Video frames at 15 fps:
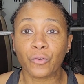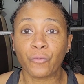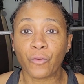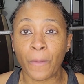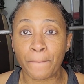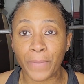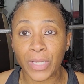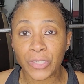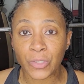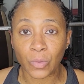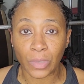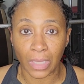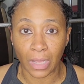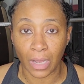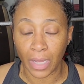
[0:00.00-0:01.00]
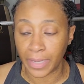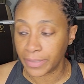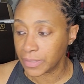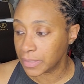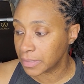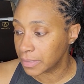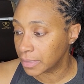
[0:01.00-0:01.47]
for muscle
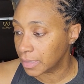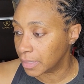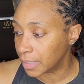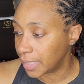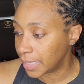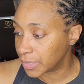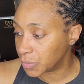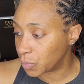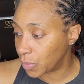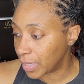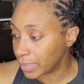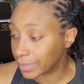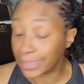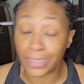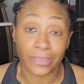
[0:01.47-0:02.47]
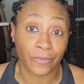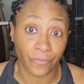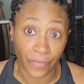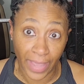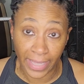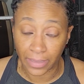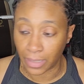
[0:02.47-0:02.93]
loss as well as
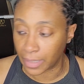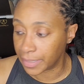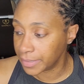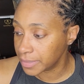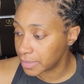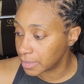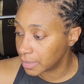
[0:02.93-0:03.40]
fat loss.